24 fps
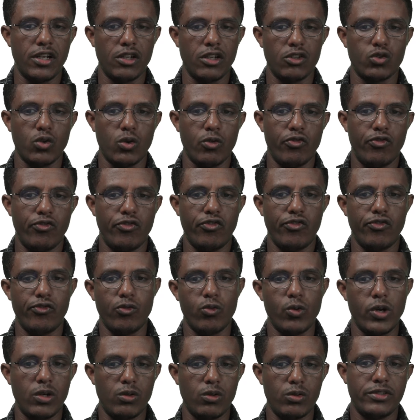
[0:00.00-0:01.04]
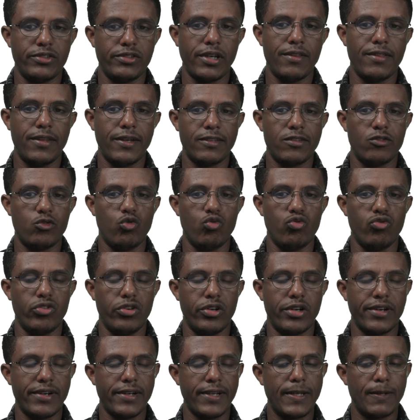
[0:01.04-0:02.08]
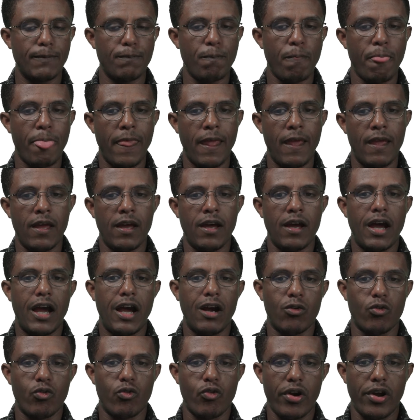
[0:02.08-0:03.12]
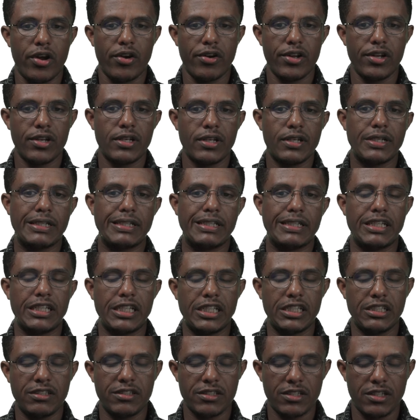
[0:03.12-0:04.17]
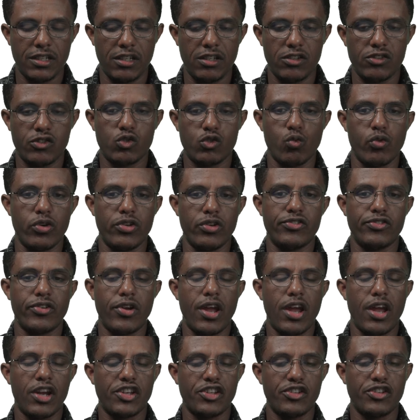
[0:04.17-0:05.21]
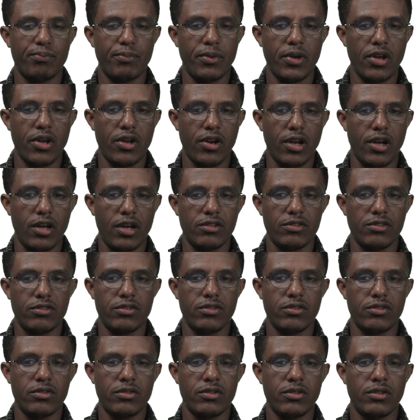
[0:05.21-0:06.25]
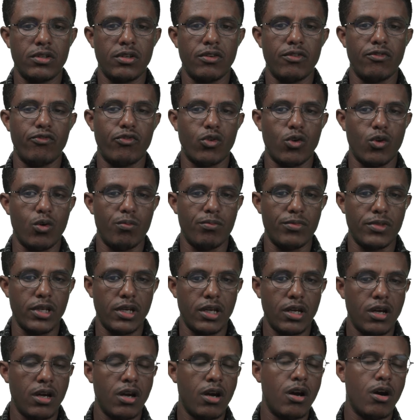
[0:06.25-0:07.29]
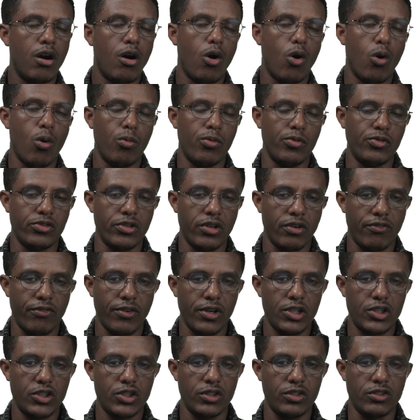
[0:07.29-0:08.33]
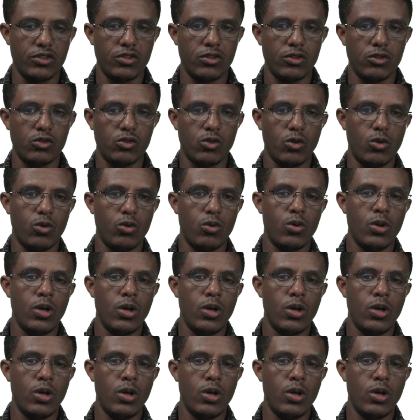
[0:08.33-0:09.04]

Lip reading: So when we say that learning, acquiring skills with experience from the observations. So